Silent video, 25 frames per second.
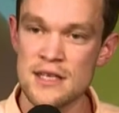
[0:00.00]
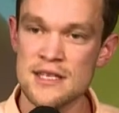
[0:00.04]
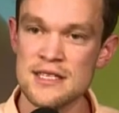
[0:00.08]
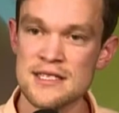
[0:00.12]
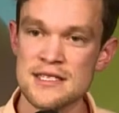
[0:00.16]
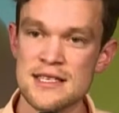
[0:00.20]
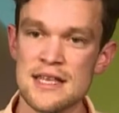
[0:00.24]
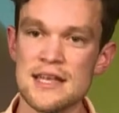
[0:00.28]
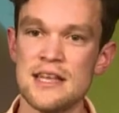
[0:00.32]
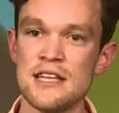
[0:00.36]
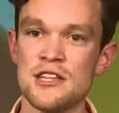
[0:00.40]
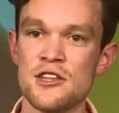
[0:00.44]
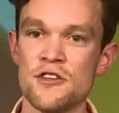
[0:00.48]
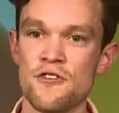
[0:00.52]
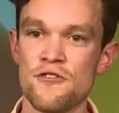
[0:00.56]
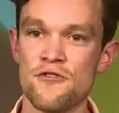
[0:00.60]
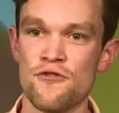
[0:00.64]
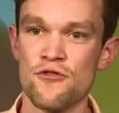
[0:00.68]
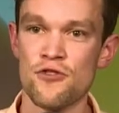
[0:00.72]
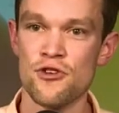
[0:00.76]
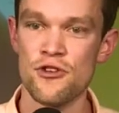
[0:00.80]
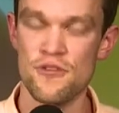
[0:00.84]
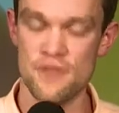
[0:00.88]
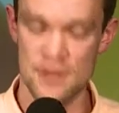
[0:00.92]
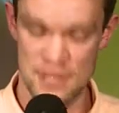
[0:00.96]
Seeing the
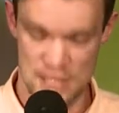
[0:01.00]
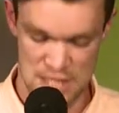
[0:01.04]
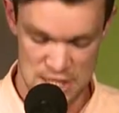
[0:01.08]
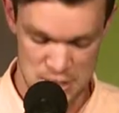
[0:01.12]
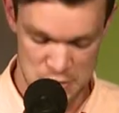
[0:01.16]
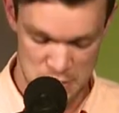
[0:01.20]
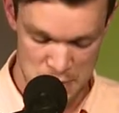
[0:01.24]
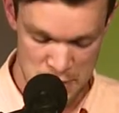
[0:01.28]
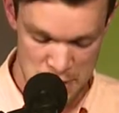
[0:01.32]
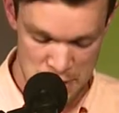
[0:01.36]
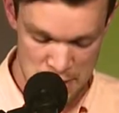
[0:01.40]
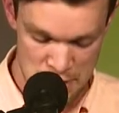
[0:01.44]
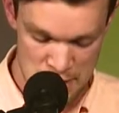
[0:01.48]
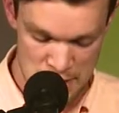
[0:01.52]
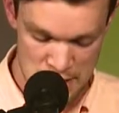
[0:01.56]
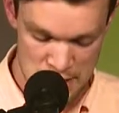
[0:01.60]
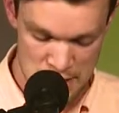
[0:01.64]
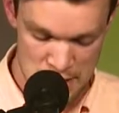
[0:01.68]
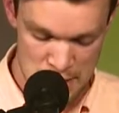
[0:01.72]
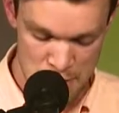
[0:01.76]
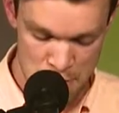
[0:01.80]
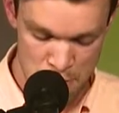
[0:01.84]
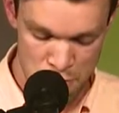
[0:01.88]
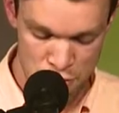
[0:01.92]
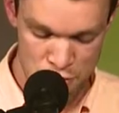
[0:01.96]
fruit of the Spirit
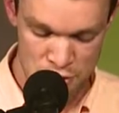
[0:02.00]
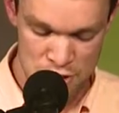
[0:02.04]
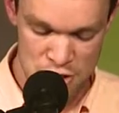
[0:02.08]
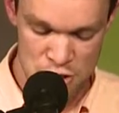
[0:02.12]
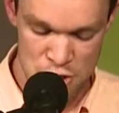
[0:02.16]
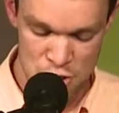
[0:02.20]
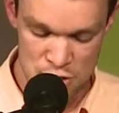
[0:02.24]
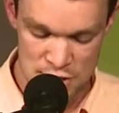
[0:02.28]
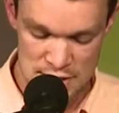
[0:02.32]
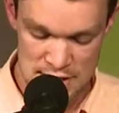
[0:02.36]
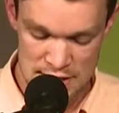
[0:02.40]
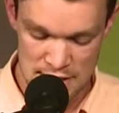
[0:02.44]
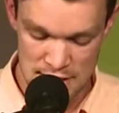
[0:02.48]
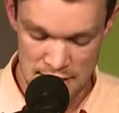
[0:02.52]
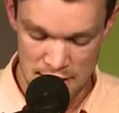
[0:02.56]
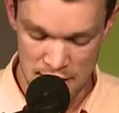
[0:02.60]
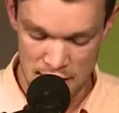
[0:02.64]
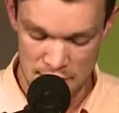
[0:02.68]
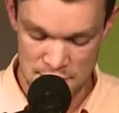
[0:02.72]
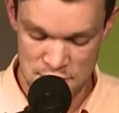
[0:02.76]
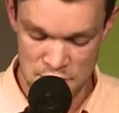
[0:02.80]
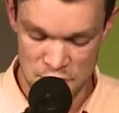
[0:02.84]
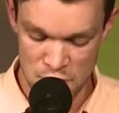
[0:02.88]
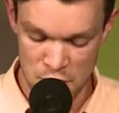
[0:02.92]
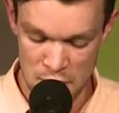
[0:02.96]
produced in the
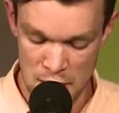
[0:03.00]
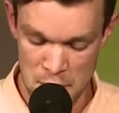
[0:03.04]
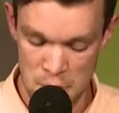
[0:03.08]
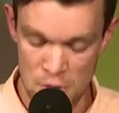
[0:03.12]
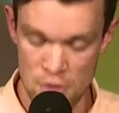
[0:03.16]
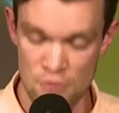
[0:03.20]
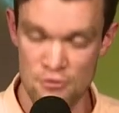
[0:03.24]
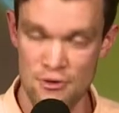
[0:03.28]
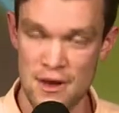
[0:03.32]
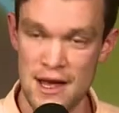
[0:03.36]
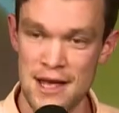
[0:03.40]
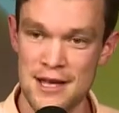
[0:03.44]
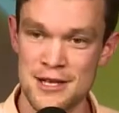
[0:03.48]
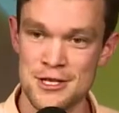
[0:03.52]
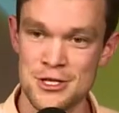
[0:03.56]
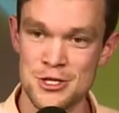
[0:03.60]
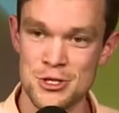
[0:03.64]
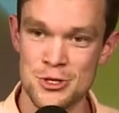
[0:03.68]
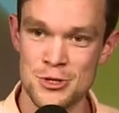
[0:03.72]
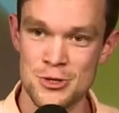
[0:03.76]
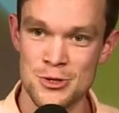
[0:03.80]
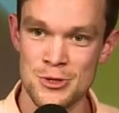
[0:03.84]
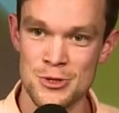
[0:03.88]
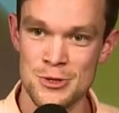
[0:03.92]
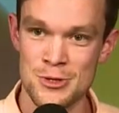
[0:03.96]
lives of people around
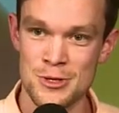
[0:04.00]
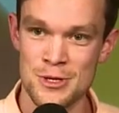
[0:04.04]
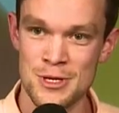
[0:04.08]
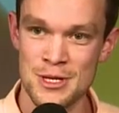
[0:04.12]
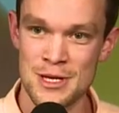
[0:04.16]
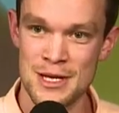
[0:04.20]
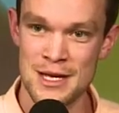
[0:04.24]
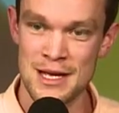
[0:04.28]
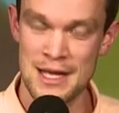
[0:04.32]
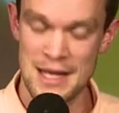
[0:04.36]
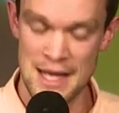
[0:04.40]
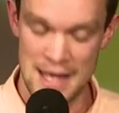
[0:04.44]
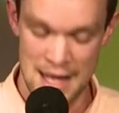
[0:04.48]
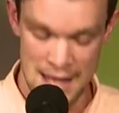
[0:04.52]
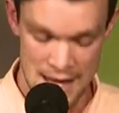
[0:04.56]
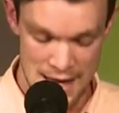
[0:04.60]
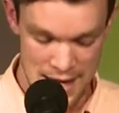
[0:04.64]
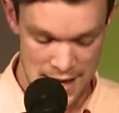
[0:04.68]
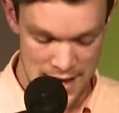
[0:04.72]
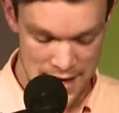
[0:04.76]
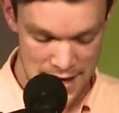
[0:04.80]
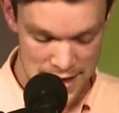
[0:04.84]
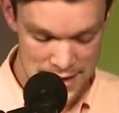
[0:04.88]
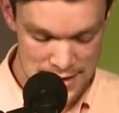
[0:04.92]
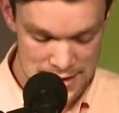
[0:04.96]
you
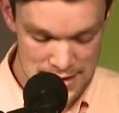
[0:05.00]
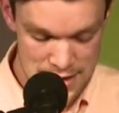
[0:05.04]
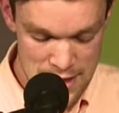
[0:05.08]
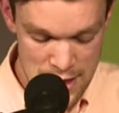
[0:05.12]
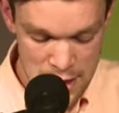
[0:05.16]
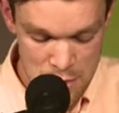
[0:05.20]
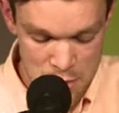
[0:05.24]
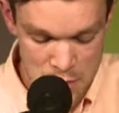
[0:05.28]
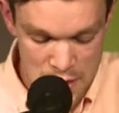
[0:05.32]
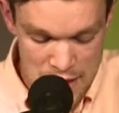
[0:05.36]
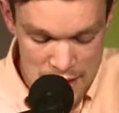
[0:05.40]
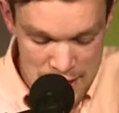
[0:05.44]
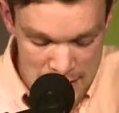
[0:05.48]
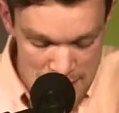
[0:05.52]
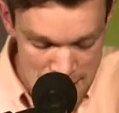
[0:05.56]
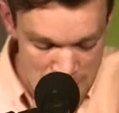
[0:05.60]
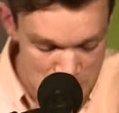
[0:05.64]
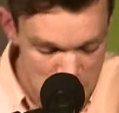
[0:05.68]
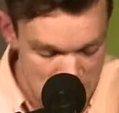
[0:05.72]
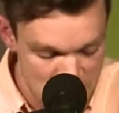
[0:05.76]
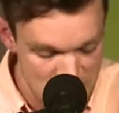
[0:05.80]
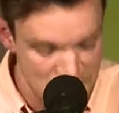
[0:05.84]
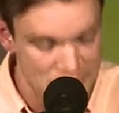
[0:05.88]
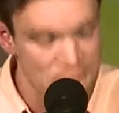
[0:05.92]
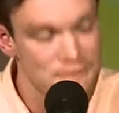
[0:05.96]
is like being
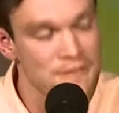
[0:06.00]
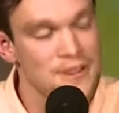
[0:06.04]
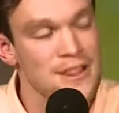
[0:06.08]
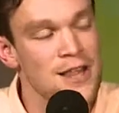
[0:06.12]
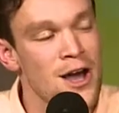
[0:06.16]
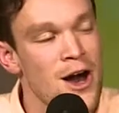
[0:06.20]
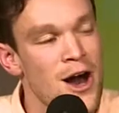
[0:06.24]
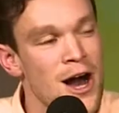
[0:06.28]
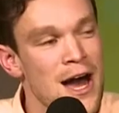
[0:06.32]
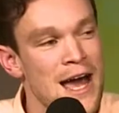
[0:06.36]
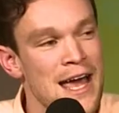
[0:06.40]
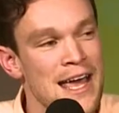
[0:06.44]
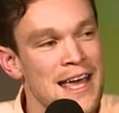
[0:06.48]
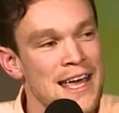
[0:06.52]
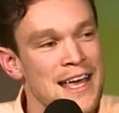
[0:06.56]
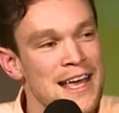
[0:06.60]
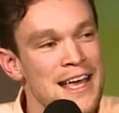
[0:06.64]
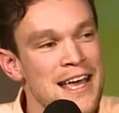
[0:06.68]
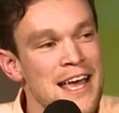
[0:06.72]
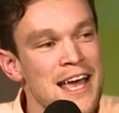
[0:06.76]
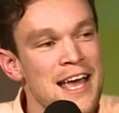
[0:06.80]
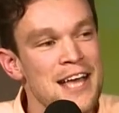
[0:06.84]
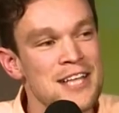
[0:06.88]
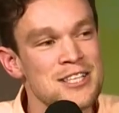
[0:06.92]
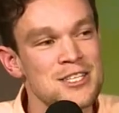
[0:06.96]
able to fly.
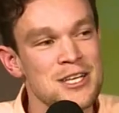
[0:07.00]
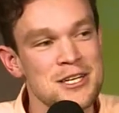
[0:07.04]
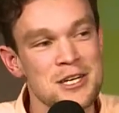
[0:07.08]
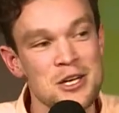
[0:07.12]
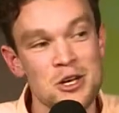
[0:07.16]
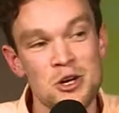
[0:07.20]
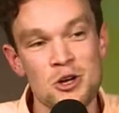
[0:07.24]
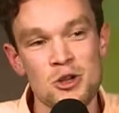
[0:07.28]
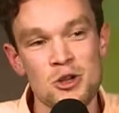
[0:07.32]
It's like a